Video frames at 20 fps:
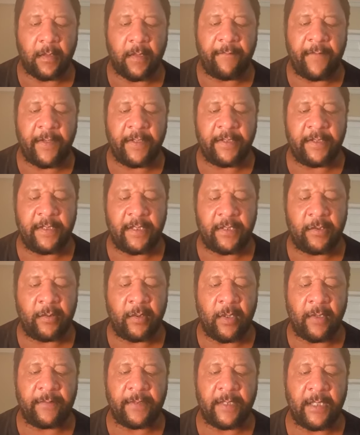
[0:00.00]
Ephesians
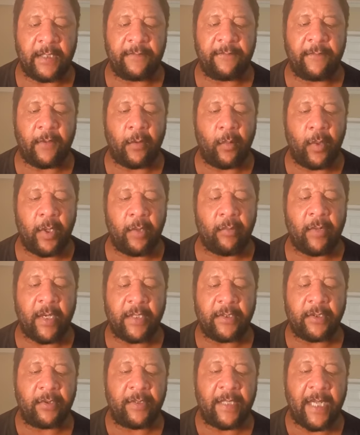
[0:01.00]
6.12 says, For we
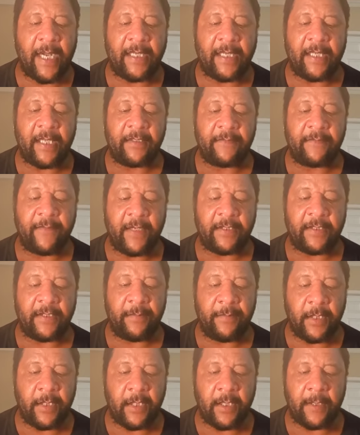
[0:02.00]
wrestle not against flesh and
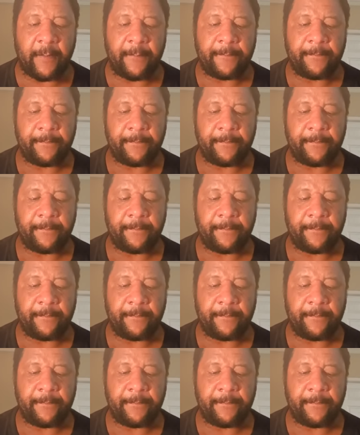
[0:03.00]
blood,